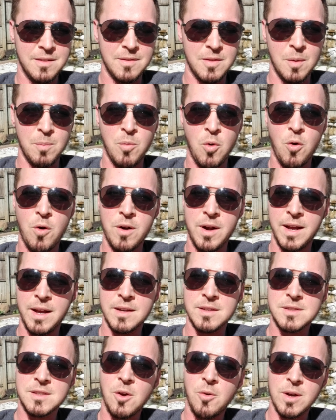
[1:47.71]
the morning
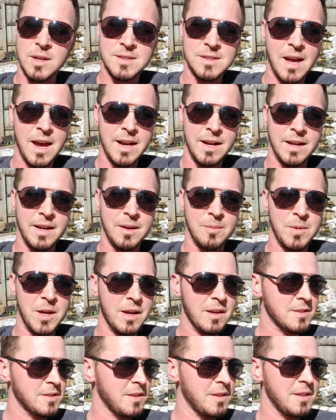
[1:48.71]
is so exciting
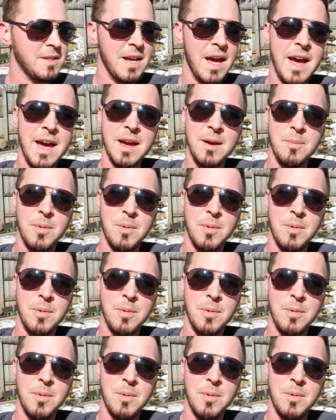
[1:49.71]
because of the day,